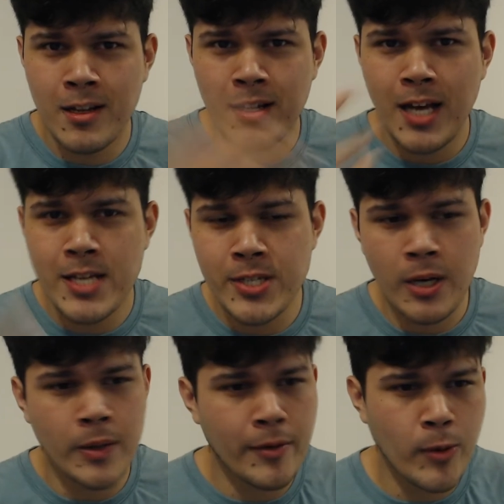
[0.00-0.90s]
How's it
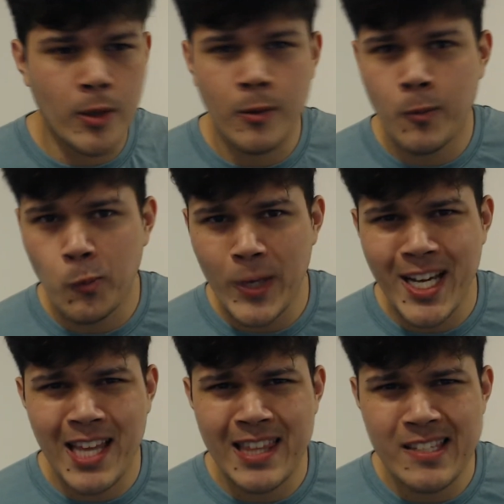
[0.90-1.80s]
going, everyone? We
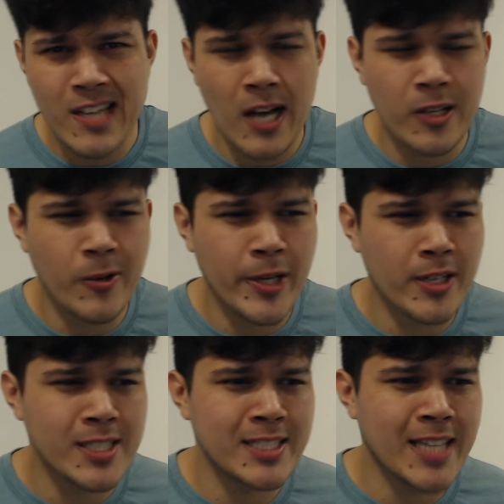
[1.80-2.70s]
got the doggo here
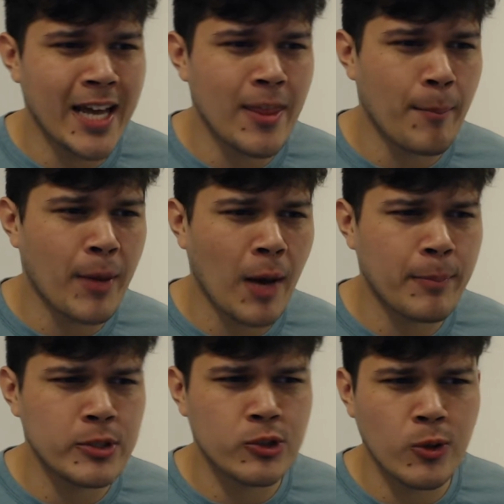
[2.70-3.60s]
today, the Paw
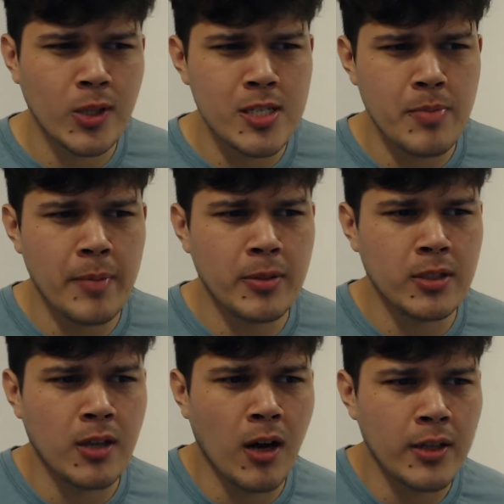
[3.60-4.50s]
Patrol as people are
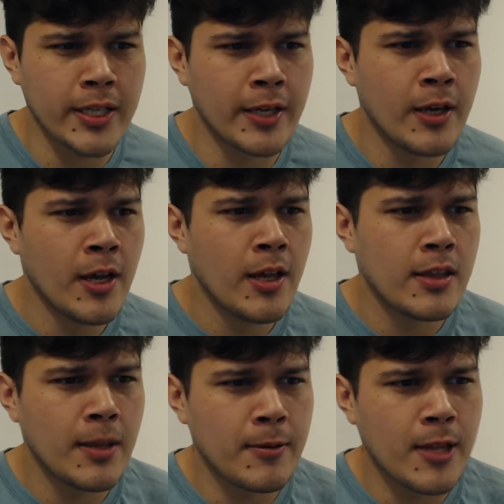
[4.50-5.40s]
calling it,
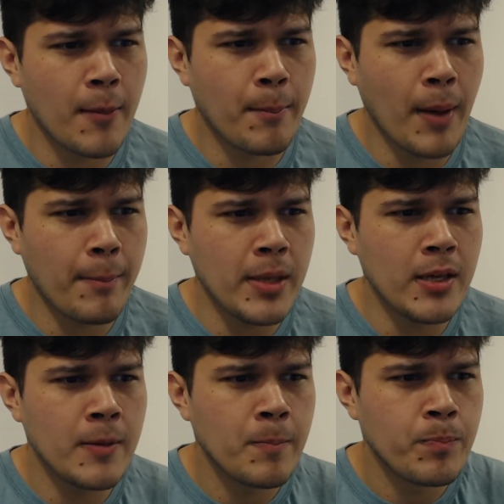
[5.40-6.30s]
the
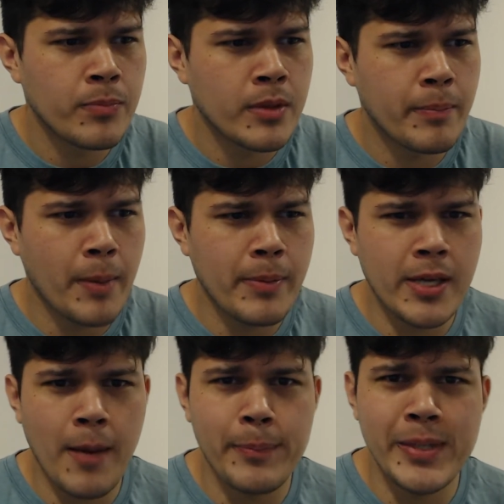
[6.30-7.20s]
puppy
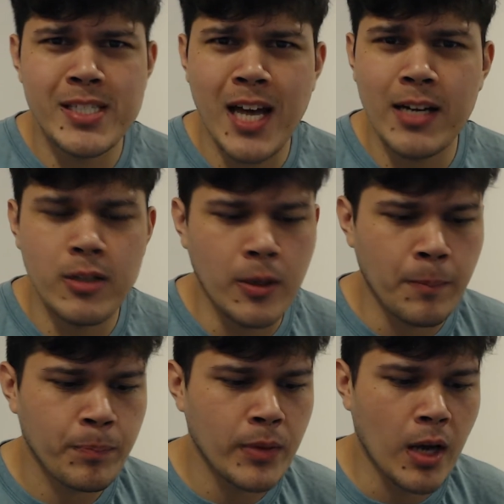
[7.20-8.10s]
guppies, I don't know.
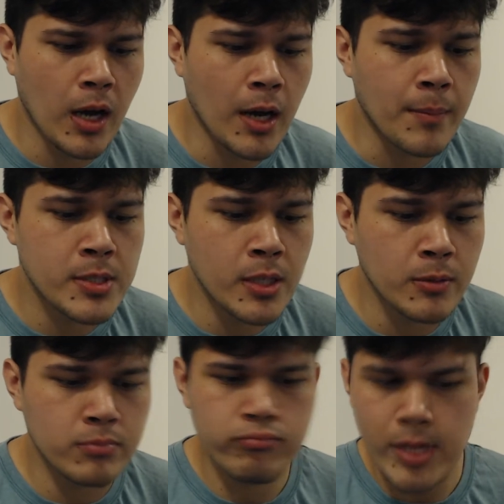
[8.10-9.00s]

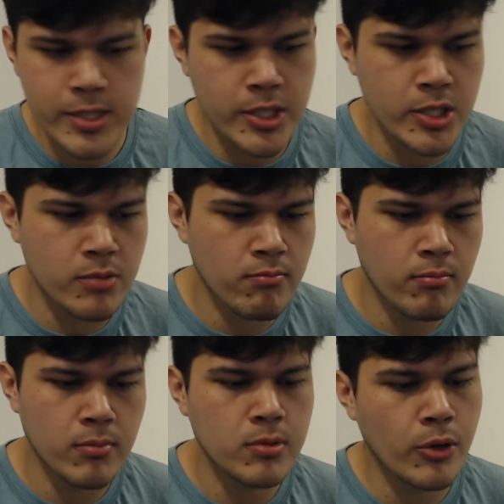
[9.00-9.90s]
So let's just
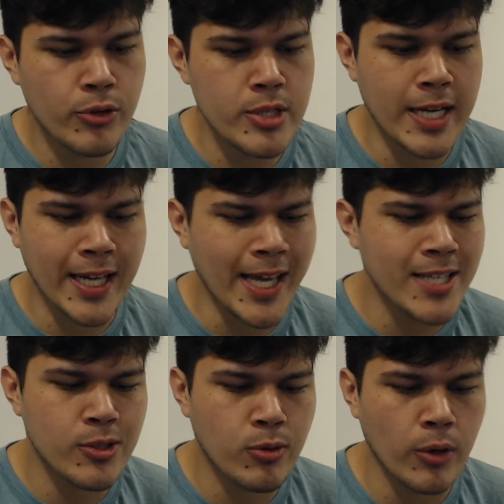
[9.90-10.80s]
go through the deck.
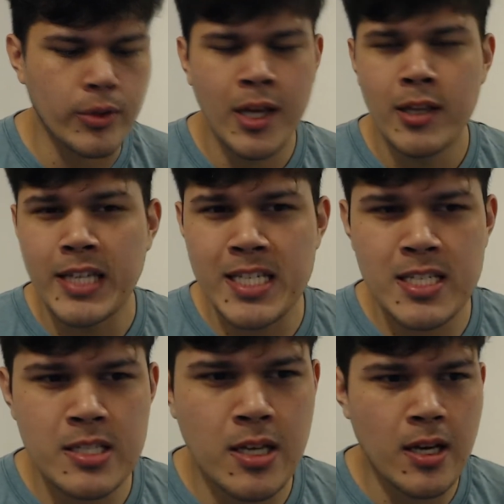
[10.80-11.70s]
It's growth. This
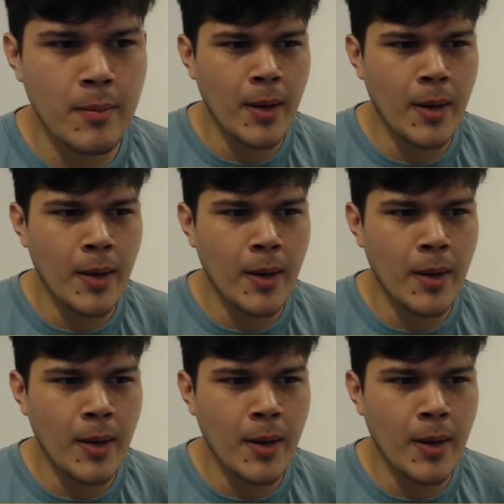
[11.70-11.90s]
is my